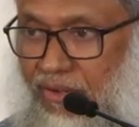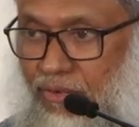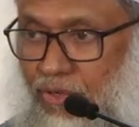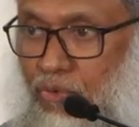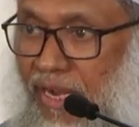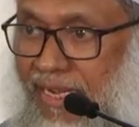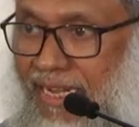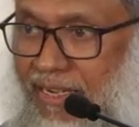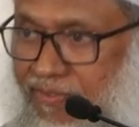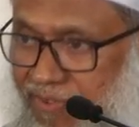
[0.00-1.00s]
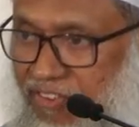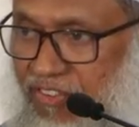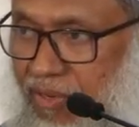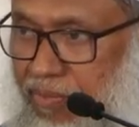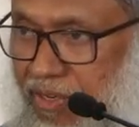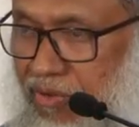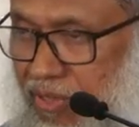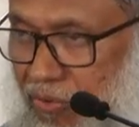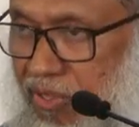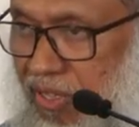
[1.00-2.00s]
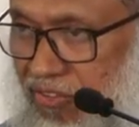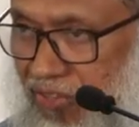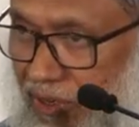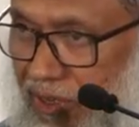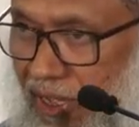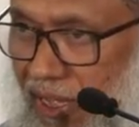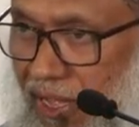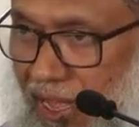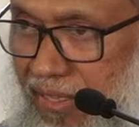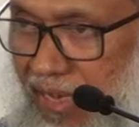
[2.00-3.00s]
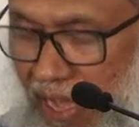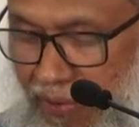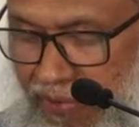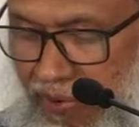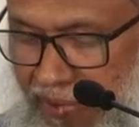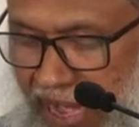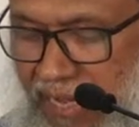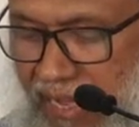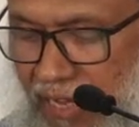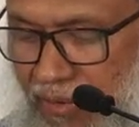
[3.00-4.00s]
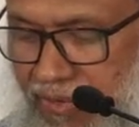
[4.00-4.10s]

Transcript: So one can differentiate between Tawheed and Shirk and then away from any kind of